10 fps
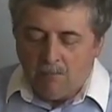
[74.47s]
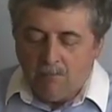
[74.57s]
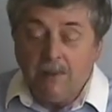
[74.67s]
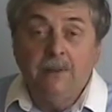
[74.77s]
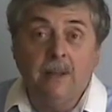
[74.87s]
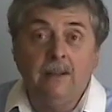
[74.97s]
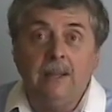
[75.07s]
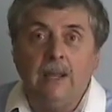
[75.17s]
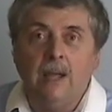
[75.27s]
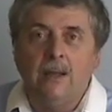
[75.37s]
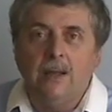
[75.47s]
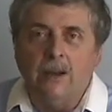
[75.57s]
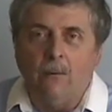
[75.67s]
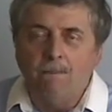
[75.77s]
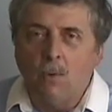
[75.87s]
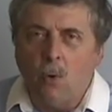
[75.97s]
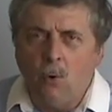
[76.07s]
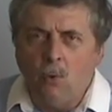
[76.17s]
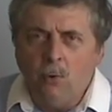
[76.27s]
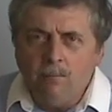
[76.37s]
But suddenly, an
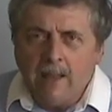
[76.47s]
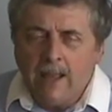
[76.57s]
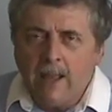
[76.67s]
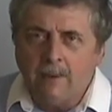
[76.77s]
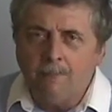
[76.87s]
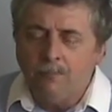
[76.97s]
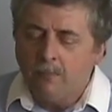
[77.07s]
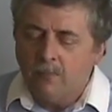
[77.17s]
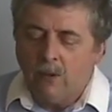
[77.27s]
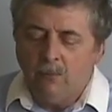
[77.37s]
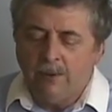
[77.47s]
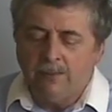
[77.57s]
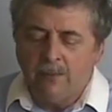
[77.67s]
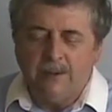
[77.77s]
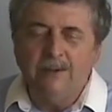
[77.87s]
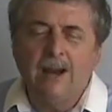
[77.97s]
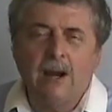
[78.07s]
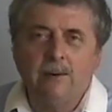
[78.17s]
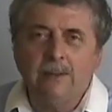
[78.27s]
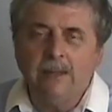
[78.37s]
old man with
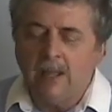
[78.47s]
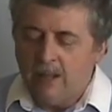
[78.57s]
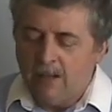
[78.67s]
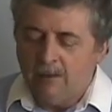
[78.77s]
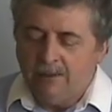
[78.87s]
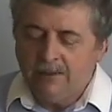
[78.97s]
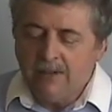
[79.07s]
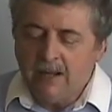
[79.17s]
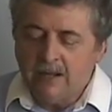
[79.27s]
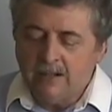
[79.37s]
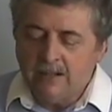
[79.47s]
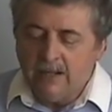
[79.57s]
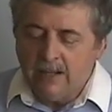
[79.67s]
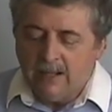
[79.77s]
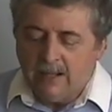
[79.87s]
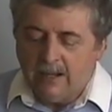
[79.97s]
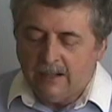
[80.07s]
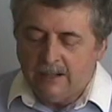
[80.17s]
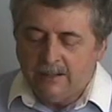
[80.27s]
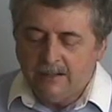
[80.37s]
gnarly skin
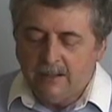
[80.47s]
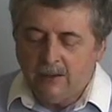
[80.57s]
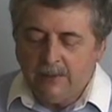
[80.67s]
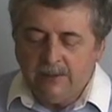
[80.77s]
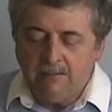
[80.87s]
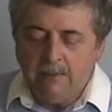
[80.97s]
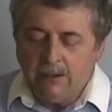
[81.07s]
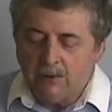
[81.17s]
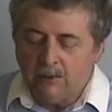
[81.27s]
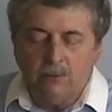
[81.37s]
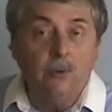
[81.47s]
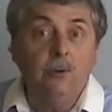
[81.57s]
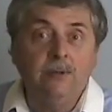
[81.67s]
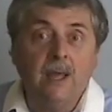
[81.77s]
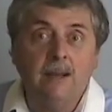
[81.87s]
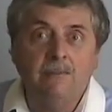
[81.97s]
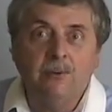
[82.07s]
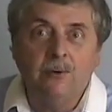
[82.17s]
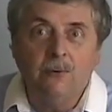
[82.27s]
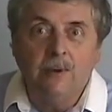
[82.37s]
and a scary demeanor looked at him
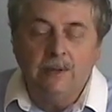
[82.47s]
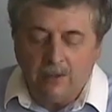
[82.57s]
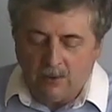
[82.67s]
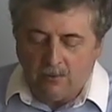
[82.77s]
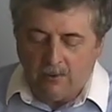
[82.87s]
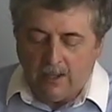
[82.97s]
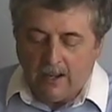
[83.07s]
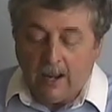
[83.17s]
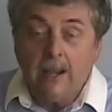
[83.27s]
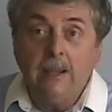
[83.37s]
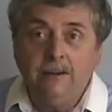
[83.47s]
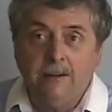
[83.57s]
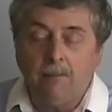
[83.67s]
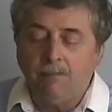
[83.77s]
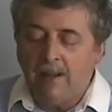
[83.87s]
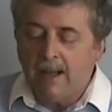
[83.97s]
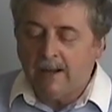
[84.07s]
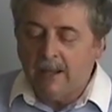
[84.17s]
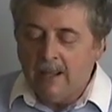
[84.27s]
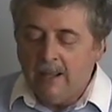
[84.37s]
through the window and he jumped
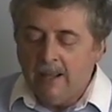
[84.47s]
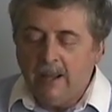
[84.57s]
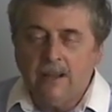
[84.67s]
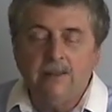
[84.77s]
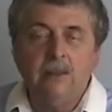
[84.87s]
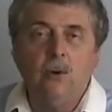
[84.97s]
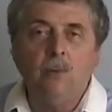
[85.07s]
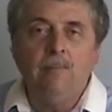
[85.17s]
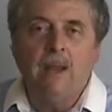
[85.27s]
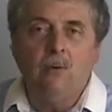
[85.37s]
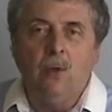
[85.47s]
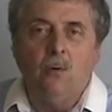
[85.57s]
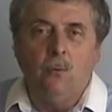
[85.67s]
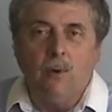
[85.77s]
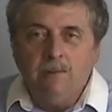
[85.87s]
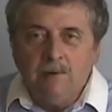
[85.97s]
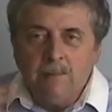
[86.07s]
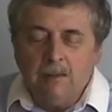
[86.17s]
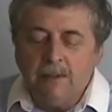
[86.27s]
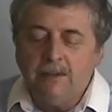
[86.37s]
back and the old man waved him
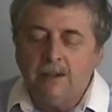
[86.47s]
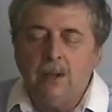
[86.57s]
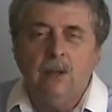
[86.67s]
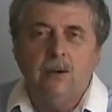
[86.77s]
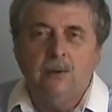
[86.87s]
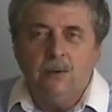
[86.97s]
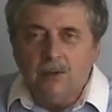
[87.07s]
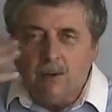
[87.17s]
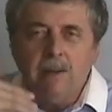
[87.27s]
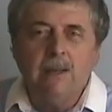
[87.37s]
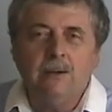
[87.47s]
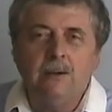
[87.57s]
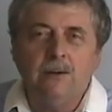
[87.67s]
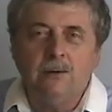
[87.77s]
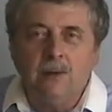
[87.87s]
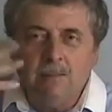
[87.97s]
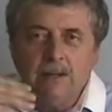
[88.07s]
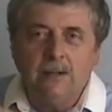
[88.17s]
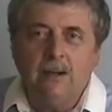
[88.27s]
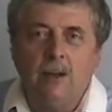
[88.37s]
in. He said, come in, come
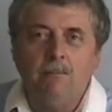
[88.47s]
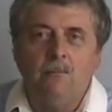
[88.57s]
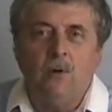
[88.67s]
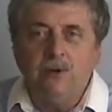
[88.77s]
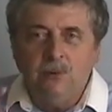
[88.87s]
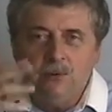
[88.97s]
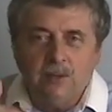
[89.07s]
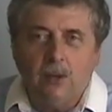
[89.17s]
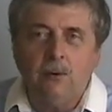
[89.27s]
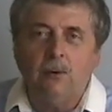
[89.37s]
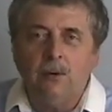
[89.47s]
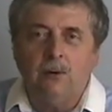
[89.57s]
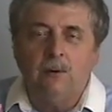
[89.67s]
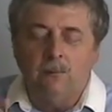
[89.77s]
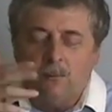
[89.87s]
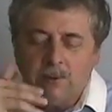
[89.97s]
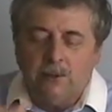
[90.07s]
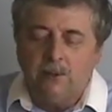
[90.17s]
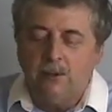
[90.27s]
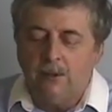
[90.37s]
in, I want to tell you your
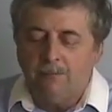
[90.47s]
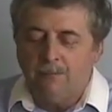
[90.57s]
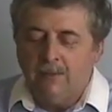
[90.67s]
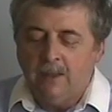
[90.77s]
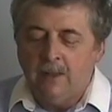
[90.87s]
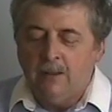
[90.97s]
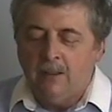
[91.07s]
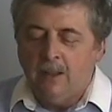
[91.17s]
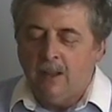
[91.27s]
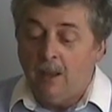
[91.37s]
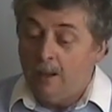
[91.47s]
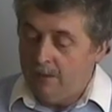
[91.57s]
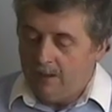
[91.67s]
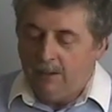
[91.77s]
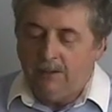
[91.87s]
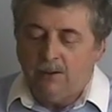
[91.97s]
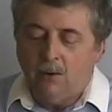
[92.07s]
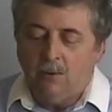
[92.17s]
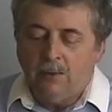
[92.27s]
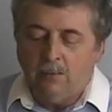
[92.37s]
fortune. And
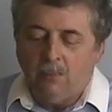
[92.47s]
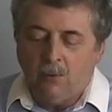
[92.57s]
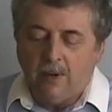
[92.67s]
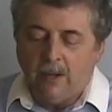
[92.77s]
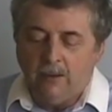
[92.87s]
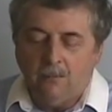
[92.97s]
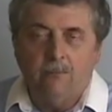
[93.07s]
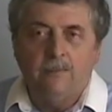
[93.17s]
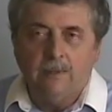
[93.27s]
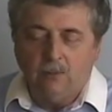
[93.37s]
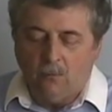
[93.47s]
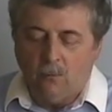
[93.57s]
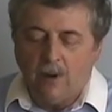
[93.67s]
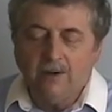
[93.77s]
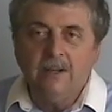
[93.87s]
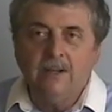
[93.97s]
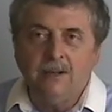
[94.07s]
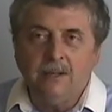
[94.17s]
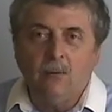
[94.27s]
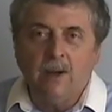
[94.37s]
so the boy walked in
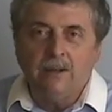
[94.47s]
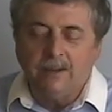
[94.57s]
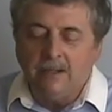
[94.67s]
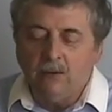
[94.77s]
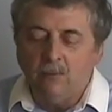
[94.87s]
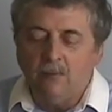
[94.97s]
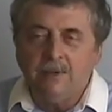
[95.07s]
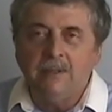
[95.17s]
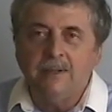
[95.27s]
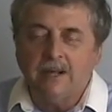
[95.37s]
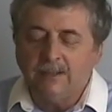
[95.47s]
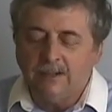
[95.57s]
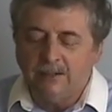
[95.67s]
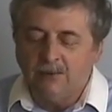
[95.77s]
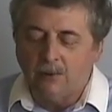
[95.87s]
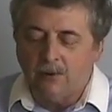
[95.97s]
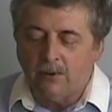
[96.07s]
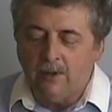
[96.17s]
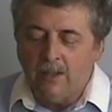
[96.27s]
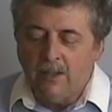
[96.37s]
because he wanted to see what was inside that
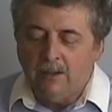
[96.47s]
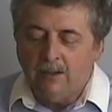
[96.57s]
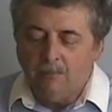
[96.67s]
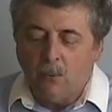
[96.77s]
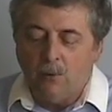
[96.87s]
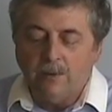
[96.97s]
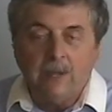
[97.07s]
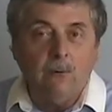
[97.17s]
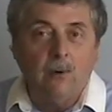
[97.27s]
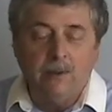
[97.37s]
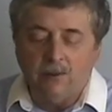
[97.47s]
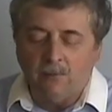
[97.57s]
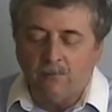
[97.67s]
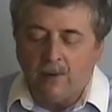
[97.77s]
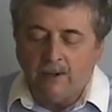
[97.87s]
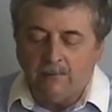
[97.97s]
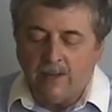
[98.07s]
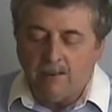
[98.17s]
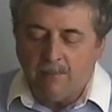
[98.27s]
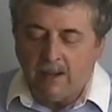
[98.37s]
store more than he was afraid of
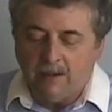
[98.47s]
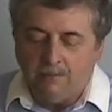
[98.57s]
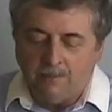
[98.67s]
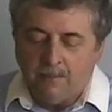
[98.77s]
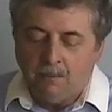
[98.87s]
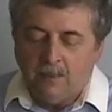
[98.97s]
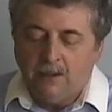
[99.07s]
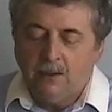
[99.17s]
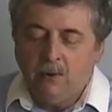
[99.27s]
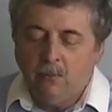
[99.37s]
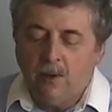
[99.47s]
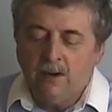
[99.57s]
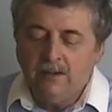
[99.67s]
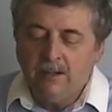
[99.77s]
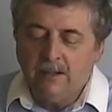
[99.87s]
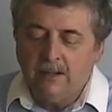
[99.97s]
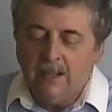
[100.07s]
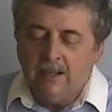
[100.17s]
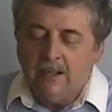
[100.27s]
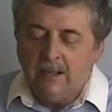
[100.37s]
that man. So he walked in,
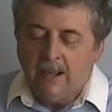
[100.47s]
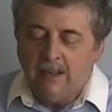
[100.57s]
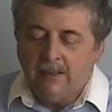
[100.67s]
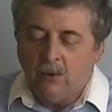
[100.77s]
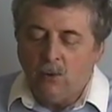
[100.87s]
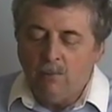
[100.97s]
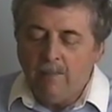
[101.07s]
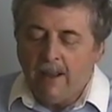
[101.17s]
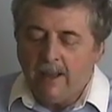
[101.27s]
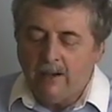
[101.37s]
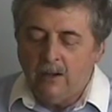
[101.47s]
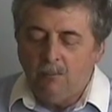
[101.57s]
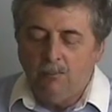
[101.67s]
and the old man